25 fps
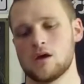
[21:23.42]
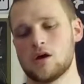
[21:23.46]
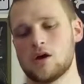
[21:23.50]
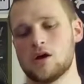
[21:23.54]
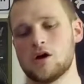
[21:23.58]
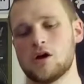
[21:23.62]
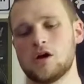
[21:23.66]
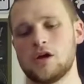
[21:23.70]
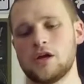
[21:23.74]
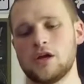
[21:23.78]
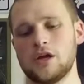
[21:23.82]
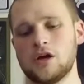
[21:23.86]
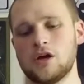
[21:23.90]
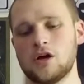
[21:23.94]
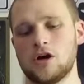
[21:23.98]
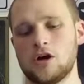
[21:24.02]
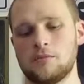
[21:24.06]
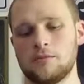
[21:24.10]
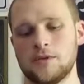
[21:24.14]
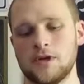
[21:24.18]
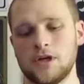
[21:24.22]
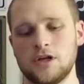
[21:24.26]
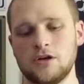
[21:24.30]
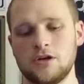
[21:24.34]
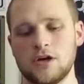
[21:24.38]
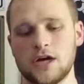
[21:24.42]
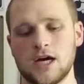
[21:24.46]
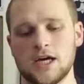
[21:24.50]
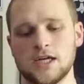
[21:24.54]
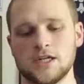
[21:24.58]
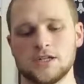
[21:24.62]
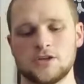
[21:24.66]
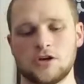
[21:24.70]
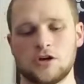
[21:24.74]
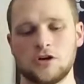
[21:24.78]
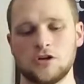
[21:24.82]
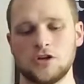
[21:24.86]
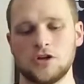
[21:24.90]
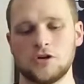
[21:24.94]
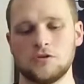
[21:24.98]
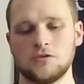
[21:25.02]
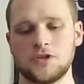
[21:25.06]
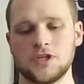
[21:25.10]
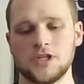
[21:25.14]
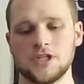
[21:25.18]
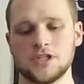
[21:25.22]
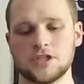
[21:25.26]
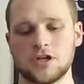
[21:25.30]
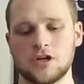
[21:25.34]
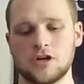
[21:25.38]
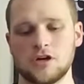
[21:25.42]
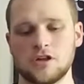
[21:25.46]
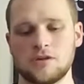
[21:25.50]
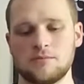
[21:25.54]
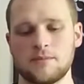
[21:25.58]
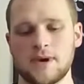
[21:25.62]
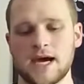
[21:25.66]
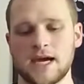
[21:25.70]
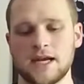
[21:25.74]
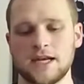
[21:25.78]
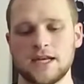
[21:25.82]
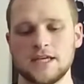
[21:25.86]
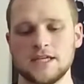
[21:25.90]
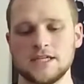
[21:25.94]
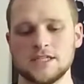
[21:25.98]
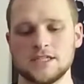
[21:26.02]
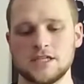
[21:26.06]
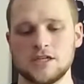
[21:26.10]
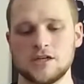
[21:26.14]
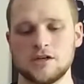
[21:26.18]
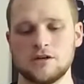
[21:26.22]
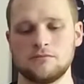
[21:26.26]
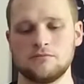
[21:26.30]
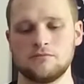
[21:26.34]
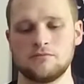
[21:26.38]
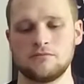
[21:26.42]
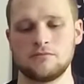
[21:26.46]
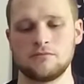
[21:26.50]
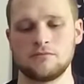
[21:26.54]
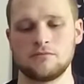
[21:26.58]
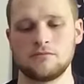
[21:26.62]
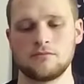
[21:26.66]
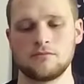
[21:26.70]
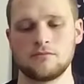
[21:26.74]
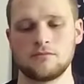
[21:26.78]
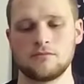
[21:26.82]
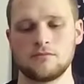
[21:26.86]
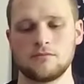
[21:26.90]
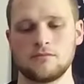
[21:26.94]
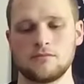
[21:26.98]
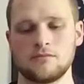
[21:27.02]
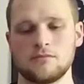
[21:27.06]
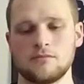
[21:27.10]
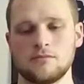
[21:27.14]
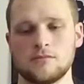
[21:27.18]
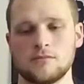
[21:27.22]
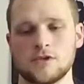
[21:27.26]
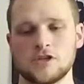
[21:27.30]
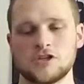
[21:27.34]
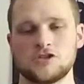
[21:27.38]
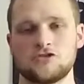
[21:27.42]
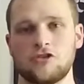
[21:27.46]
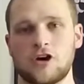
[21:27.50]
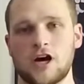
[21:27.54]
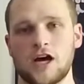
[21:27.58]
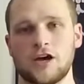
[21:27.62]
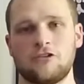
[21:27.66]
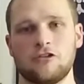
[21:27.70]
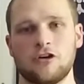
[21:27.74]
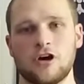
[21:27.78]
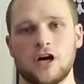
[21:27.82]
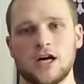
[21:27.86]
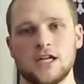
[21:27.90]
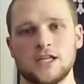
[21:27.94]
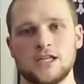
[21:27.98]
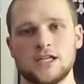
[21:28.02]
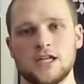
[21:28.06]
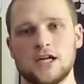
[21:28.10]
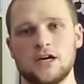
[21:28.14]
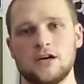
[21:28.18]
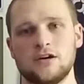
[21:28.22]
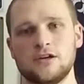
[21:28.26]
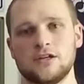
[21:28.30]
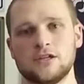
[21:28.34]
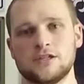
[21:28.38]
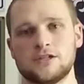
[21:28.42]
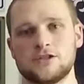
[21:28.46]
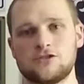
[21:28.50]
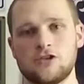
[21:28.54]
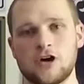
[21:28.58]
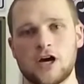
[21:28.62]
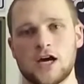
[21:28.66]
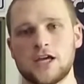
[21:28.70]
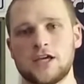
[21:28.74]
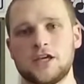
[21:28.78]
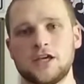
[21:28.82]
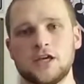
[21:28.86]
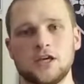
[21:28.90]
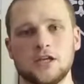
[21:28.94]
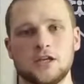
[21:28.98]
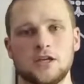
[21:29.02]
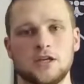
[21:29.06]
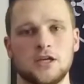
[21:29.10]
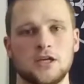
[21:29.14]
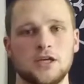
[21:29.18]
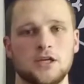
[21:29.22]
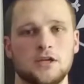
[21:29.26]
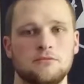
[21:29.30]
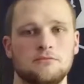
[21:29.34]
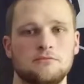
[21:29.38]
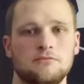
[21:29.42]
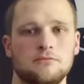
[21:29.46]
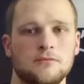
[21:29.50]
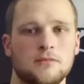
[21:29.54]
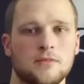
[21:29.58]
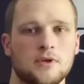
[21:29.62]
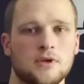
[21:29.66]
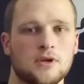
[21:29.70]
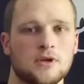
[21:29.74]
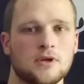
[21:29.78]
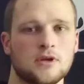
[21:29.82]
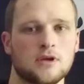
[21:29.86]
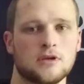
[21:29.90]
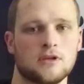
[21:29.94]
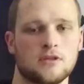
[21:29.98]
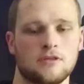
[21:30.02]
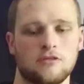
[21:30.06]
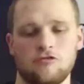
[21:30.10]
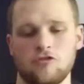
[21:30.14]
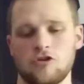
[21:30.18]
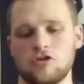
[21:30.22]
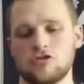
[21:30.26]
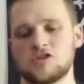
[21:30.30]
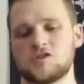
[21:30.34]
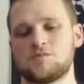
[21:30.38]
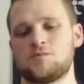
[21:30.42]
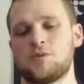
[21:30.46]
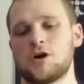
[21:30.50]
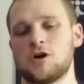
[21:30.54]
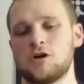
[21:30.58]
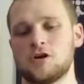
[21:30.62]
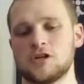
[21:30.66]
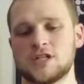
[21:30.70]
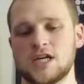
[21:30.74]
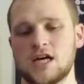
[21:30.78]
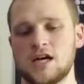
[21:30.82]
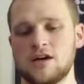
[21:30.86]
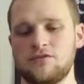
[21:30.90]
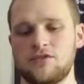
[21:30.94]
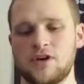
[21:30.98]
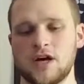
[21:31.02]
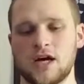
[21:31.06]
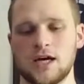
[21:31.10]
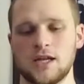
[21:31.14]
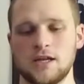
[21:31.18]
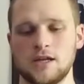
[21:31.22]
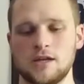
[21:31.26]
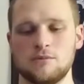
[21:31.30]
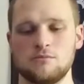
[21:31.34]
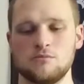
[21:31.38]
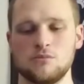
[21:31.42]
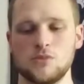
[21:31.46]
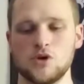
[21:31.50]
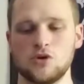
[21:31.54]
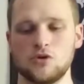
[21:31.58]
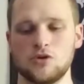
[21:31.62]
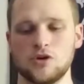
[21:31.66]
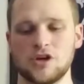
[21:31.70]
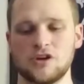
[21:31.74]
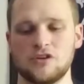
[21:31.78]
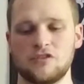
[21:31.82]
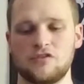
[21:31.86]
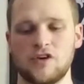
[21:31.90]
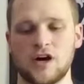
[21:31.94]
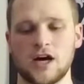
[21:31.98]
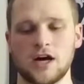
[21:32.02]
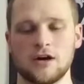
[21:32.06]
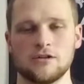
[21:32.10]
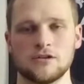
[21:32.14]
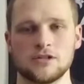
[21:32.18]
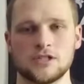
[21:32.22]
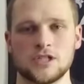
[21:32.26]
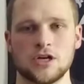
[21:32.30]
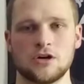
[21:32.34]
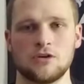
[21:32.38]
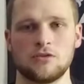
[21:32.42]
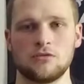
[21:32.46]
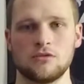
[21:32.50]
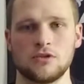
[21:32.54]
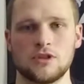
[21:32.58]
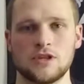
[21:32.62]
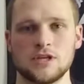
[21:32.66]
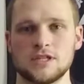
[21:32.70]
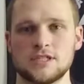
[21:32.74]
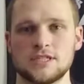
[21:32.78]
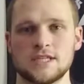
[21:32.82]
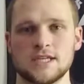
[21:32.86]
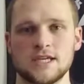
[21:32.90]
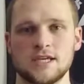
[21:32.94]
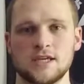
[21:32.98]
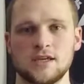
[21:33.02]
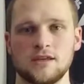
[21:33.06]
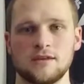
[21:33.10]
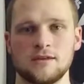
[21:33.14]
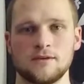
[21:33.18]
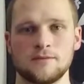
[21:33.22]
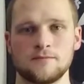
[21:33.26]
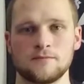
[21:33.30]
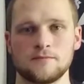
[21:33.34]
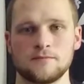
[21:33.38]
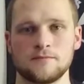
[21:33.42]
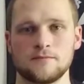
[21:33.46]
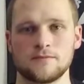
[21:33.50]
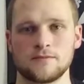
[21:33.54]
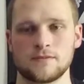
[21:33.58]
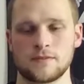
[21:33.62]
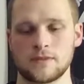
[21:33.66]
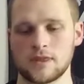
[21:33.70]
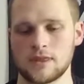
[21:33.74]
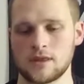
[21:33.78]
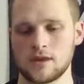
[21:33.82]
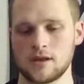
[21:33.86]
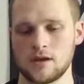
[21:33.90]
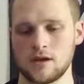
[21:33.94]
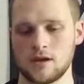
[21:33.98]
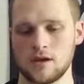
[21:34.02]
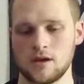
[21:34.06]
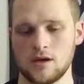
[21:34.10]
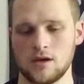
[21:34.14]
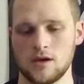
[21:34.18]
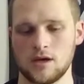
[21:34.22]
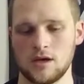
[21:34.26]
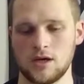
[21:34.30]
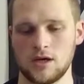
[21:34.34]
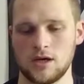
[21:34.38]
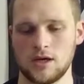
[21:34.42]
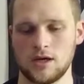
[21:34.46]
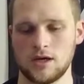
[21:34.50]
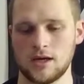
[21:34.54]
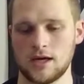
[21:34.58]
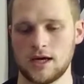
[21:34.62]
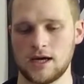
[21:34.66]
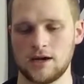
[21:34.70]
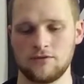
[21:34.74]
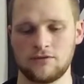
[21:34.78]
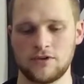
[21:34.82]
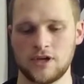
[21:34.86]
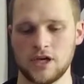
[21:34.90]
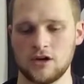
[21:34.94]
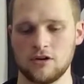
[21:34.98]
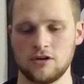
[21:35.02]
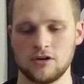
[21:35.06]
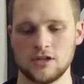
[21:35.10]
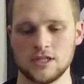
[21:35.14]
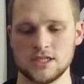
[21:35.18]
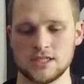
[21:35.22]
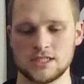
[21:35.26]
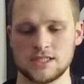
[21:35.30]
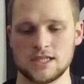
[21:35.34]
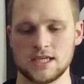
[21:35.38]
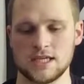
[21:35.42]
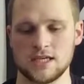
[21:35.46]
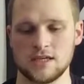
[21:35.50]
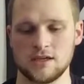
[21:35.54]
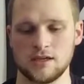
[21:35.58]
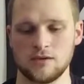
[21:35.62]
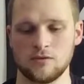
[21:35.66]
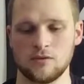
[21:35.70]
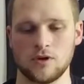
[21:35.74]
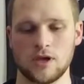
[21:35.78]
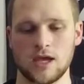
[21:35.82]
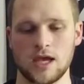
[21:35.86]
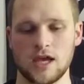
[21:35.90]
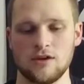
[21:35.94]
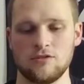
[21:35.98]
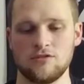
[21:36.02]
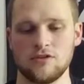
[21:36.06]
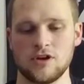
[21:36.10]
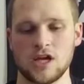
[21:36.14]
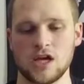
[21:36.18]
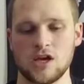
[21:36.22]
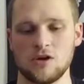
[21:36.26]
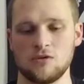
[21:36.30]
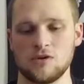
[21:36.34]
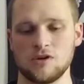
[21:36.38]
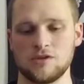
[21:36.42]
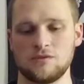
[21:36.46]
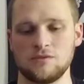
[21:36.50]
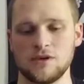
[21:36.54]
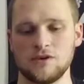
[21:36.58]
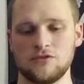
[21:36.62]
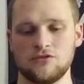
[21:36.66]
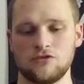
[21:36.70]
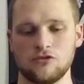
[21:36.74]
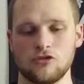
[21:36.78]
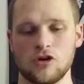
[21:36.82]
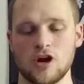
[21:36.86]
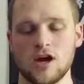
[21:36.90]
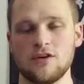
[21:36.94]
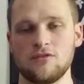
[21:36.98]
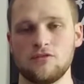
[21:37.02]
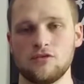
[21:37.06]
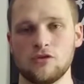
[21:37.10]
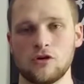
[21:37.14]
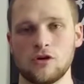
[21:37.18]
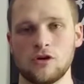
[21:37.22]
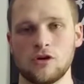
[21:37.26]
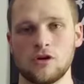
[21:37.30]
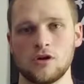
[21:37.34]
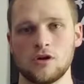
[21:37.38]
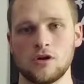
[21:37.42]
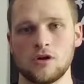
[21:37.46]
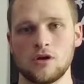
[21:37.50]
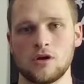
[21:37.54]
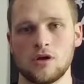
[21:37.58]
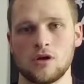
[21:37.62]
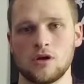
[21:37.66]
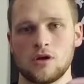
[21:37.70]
You guys all know what these are, the magnesium strike rod. You strike it and then throw sparks. I've gotten a million fires going with this thing. I've carried this thing every day with me forever.